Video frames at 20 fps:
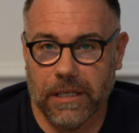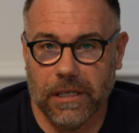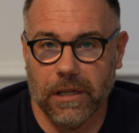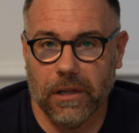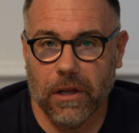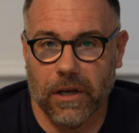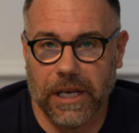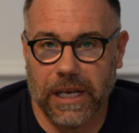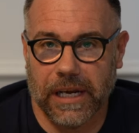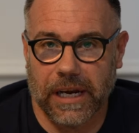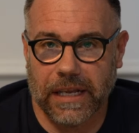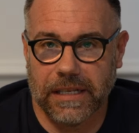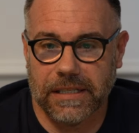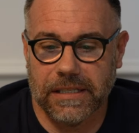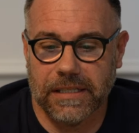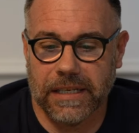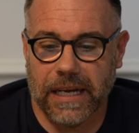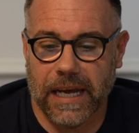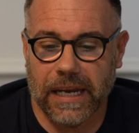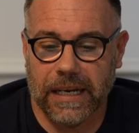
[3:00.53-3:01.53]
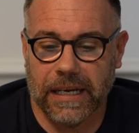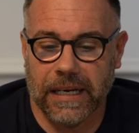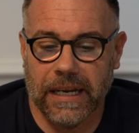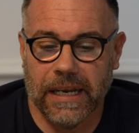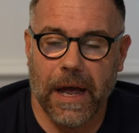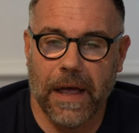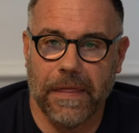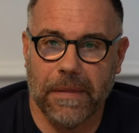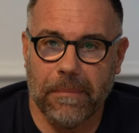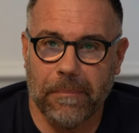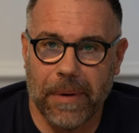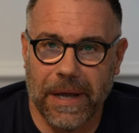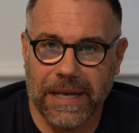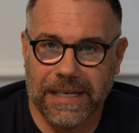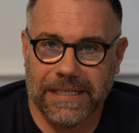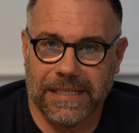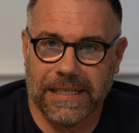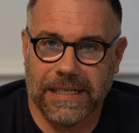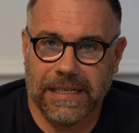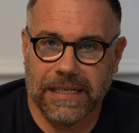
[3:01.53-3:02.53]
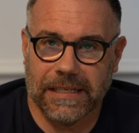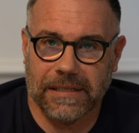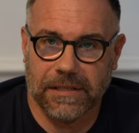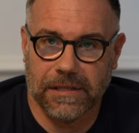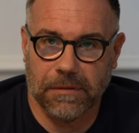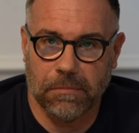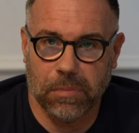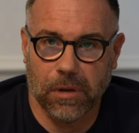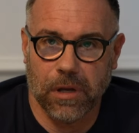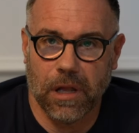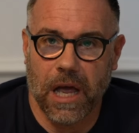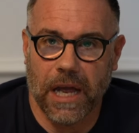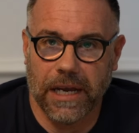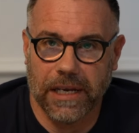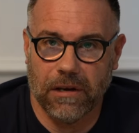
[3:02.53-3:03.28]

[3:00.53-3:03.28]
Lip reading: looking at today, and the basic supply